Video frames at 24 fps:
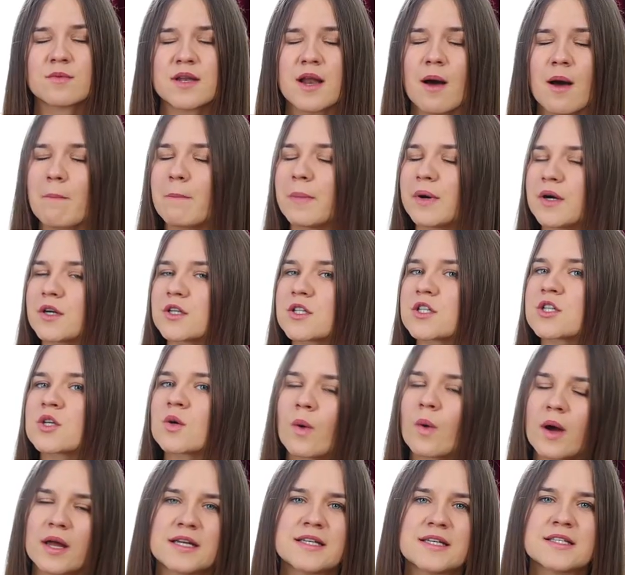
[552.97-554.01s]
Number
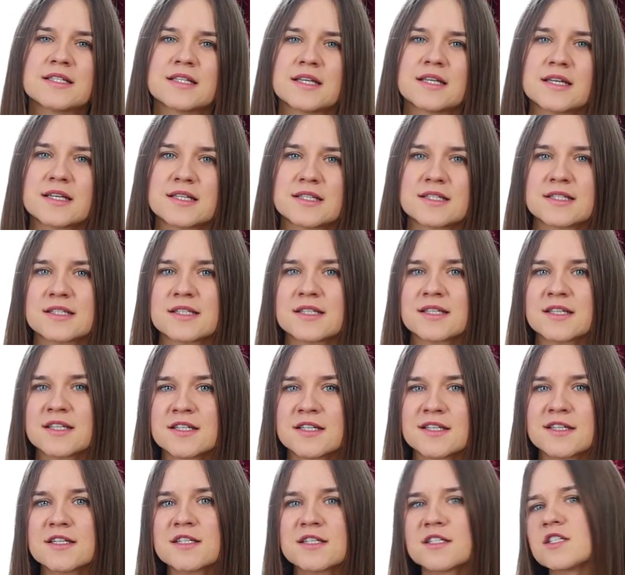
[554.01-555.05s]
26.
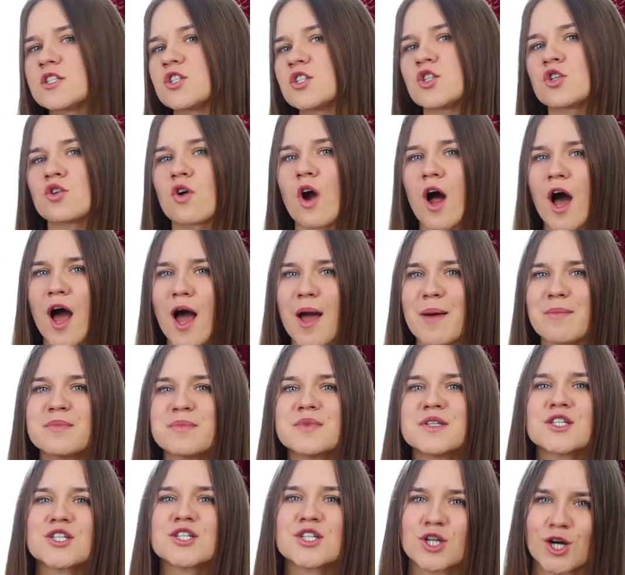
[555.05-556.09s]

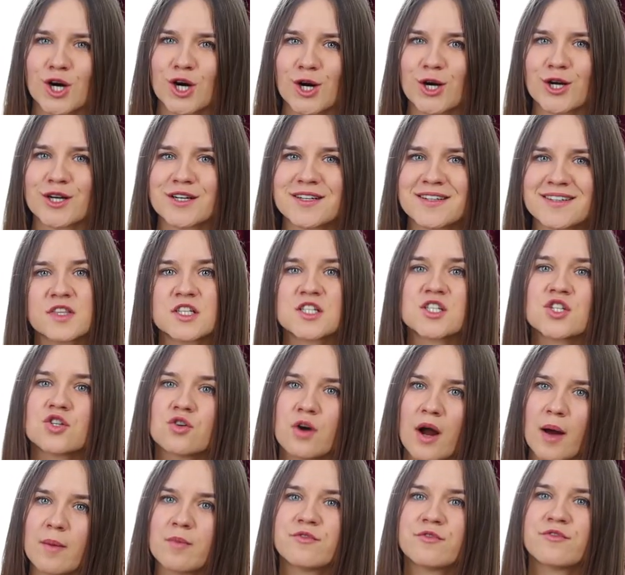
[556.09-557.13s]
Striped skirt. The
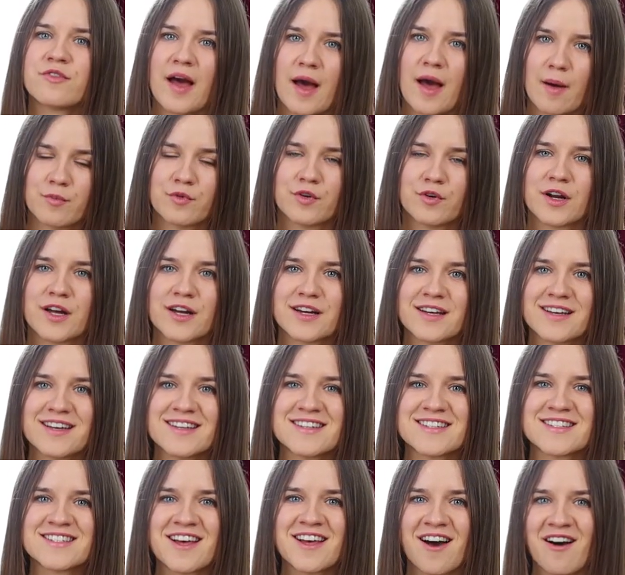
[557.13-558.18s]
striped fabric
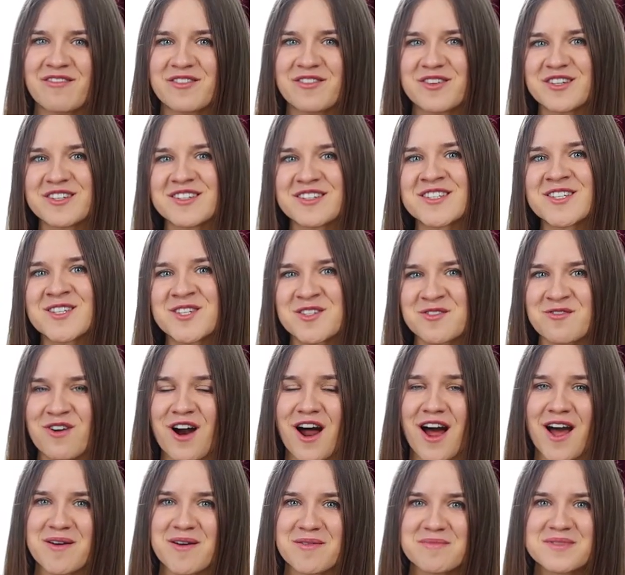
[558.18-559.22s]
is covered in
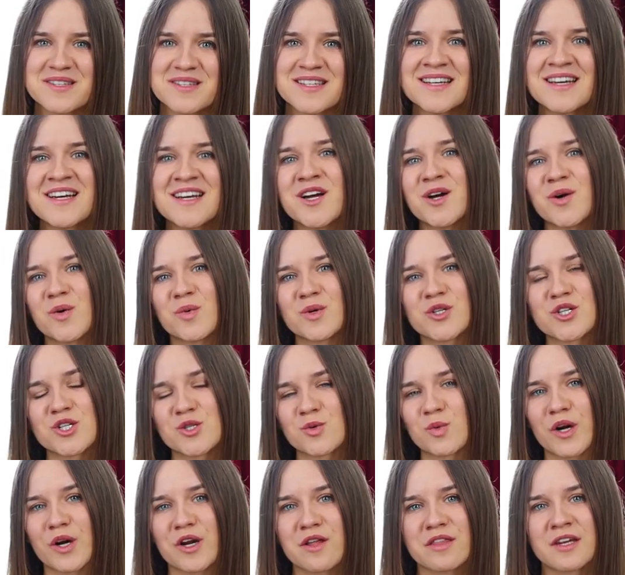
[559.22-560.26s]
stripes, which is
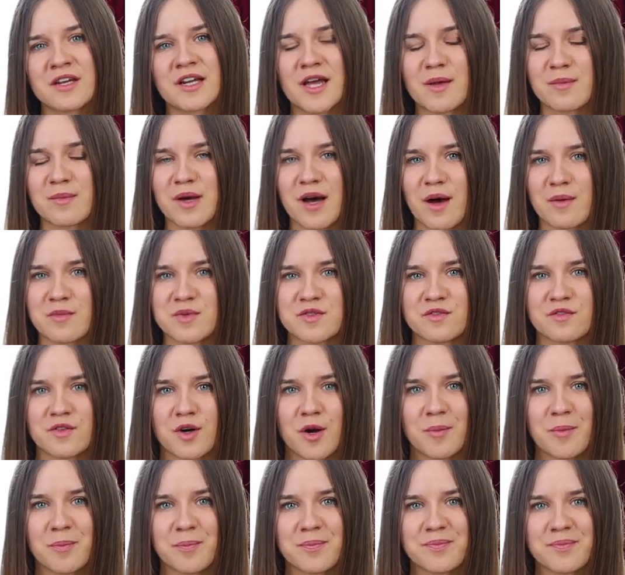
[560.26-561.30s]
where the name comes
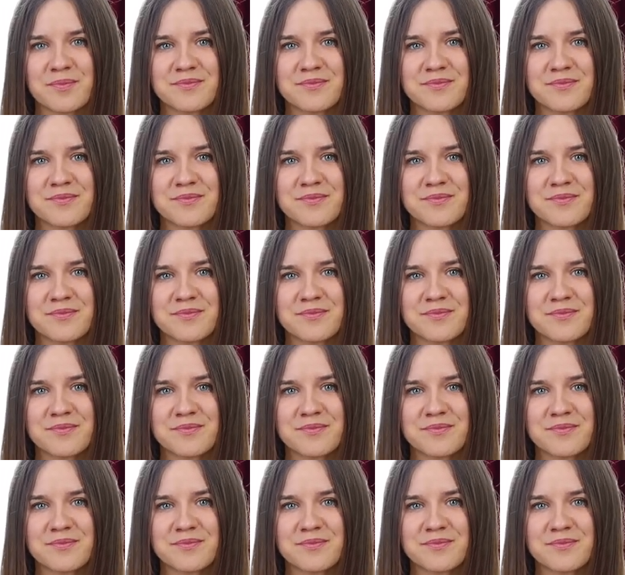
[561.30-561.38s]
from.